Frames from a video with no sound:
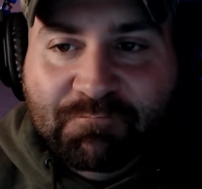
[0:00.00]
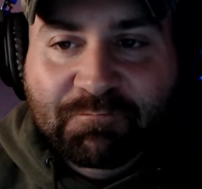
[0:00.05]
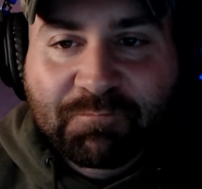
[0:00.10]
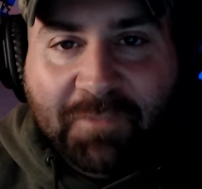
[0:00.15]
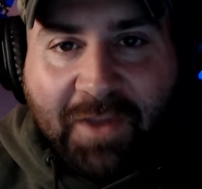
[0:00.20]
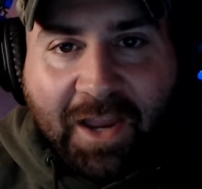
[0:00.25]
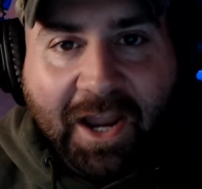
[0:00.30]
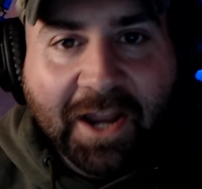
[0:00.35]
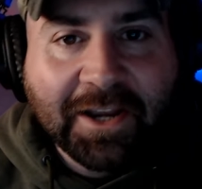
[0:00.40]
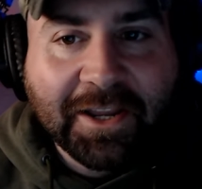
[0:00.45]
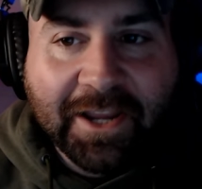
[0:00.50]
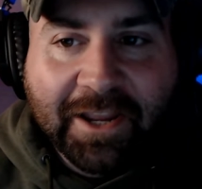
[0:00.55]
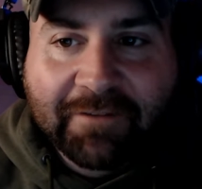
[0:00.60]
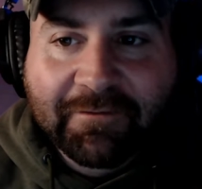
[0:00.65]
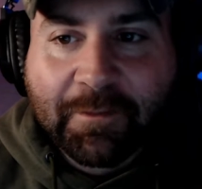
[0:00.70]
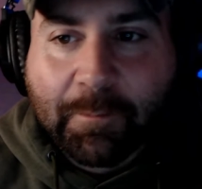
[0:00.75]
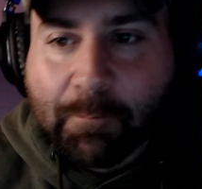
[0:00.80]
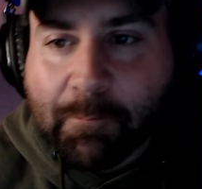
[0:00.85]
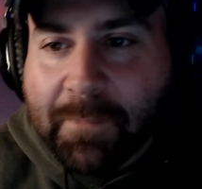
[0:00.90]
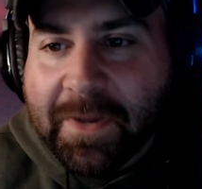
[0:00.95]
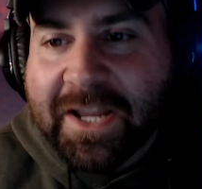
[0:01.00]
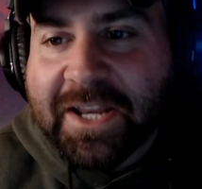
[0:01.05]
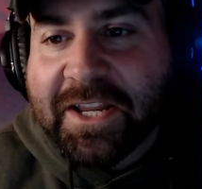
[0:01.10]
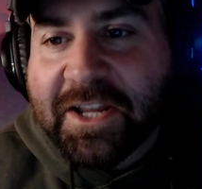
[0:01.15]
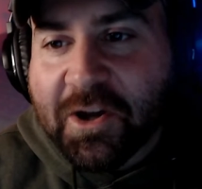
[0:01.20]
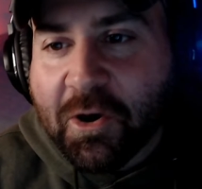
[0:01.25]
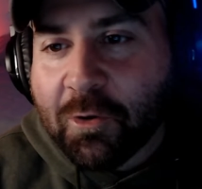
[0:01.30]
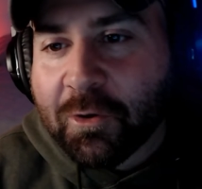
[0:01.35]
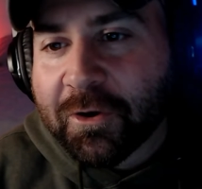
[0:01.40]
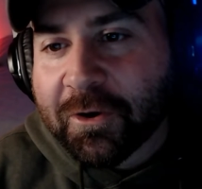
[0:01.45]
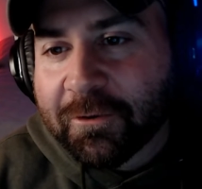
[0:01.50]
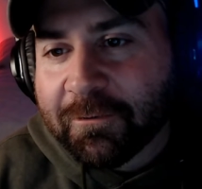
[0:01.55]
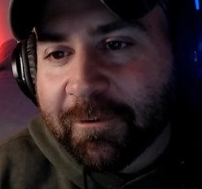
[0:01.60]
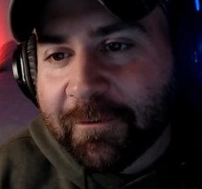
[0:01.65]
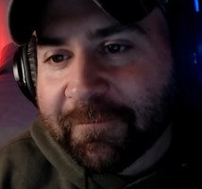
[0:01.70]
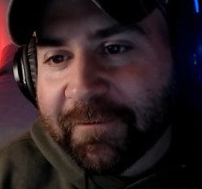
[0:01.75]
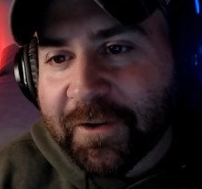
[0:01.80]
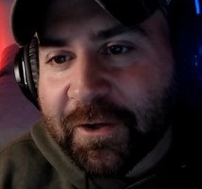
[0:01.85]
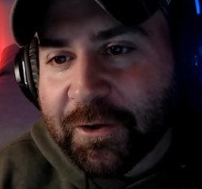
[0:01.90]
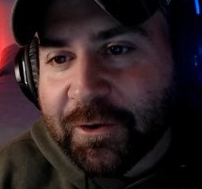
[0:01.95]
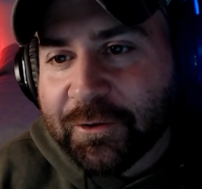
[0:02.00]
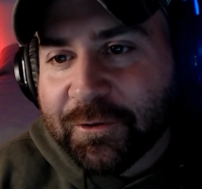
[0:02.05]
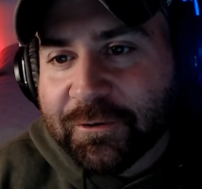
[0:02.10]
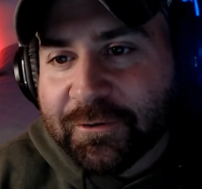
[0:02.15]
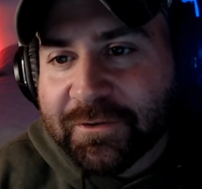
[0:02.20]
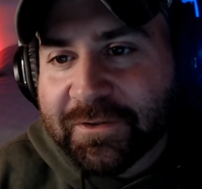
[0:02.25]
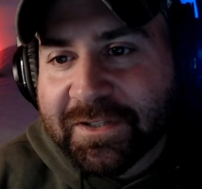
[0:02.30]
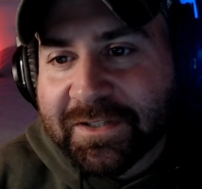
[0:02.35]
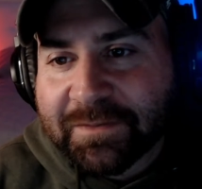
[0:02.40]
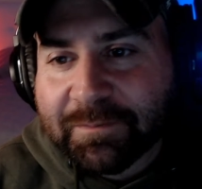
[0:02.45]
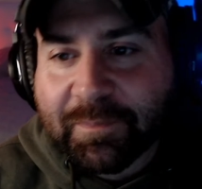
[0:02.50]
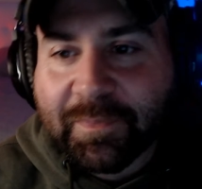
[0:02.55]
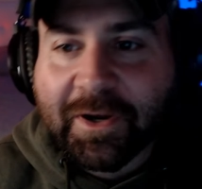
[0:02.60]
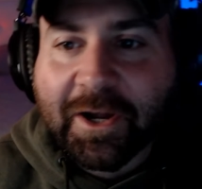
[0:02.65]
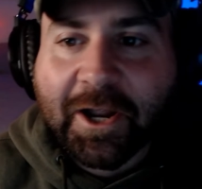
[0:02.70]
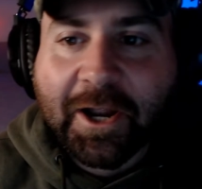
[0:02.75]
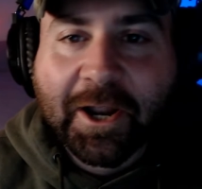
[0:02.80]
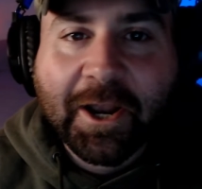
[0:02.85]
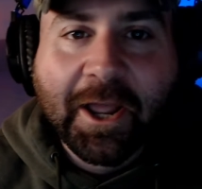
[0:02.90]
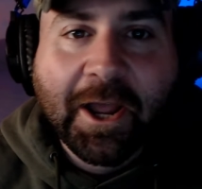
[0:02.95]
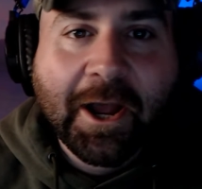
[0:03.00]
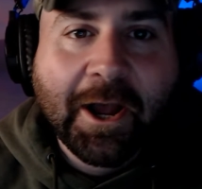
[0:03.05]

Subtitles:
kind of gave it mediocre reviews, but